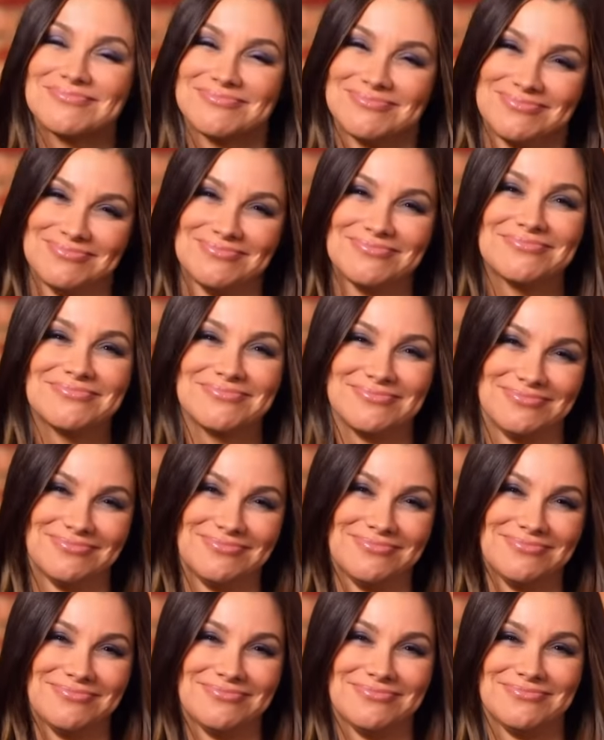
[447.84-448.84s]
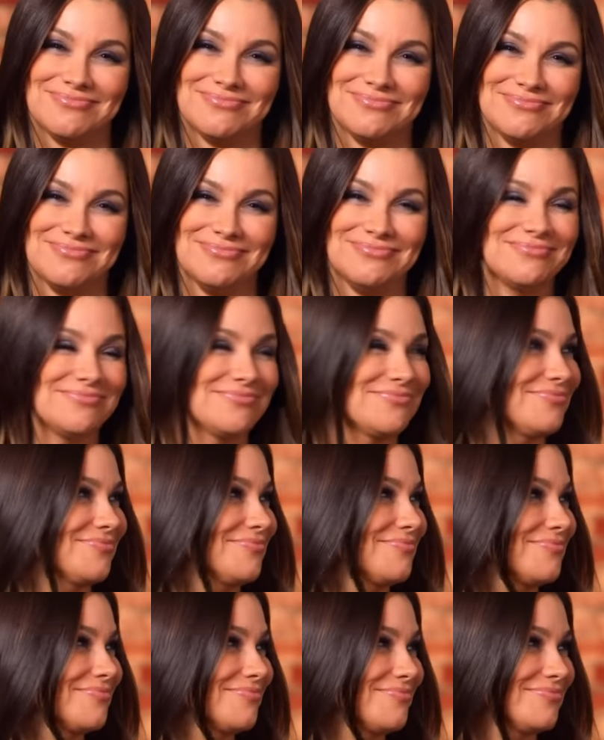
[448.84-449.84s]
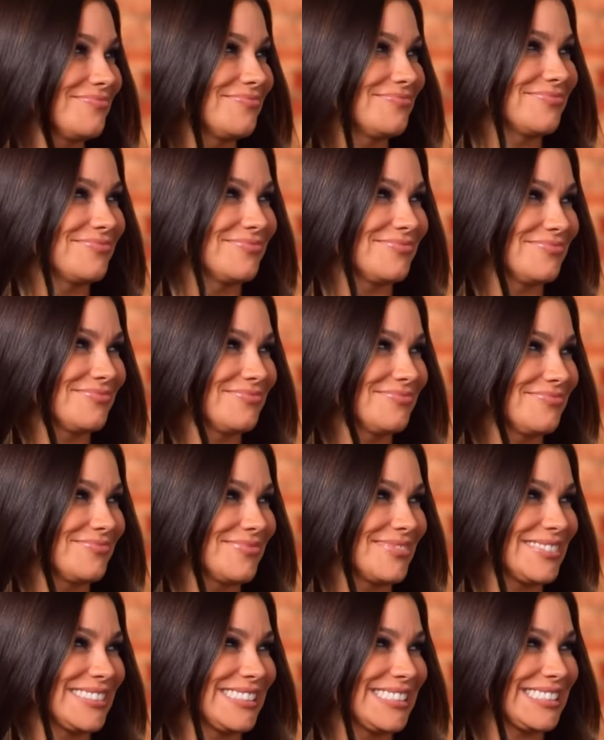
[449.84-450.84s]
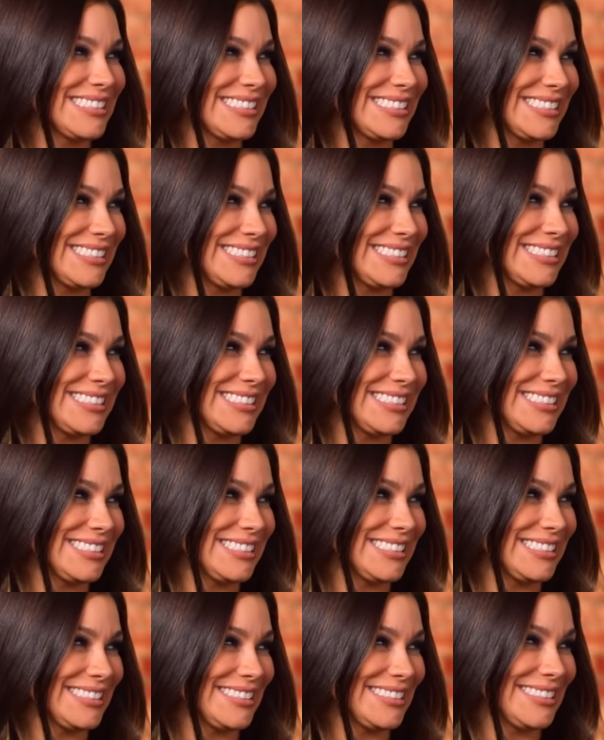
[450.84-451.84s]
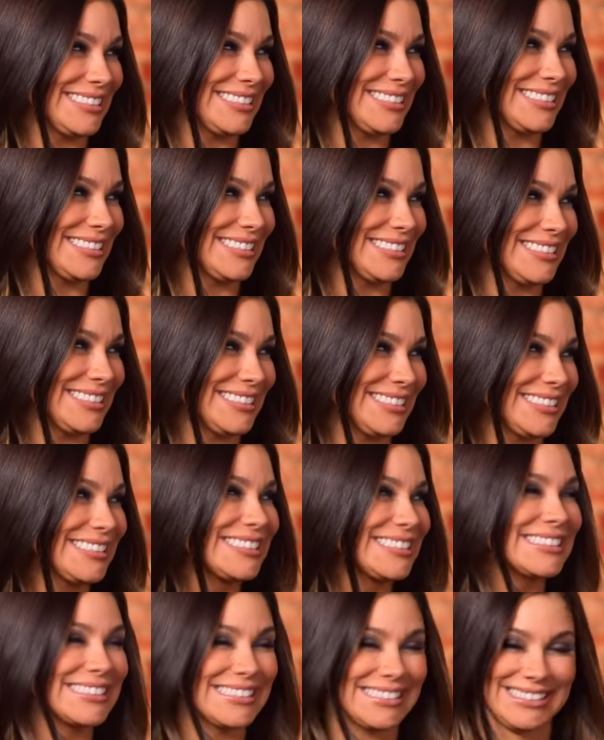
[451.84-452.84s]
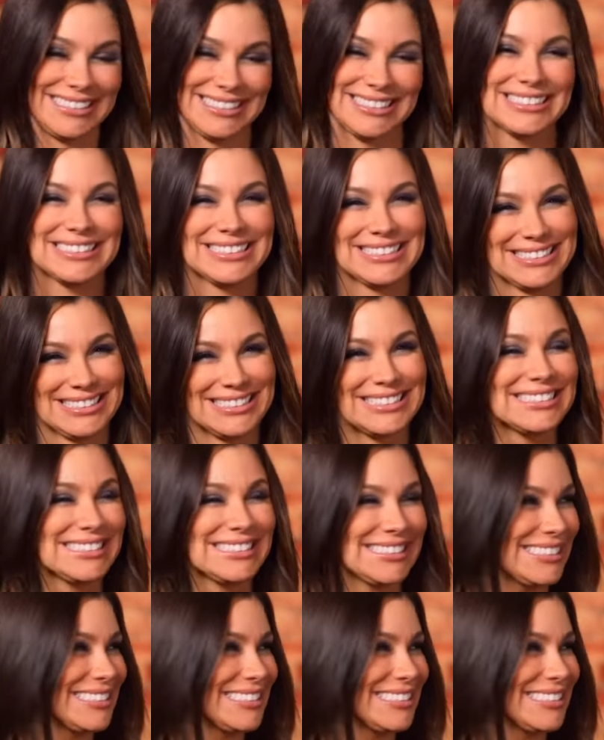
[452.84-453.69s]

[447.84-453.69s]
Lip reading: This person isn't speaking.